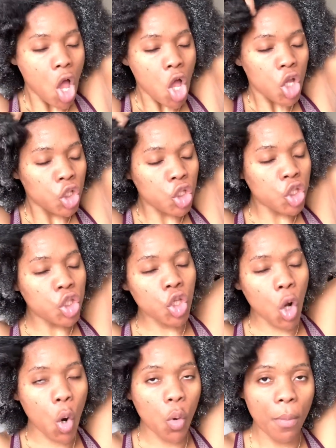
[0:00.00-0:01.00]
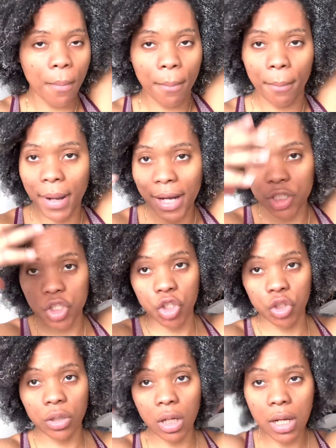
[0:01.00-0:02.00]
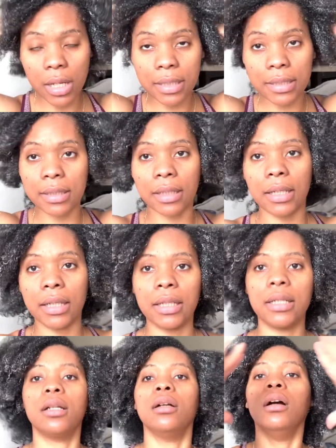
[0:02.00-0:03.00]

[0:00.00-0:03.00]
so much, you guys. Like,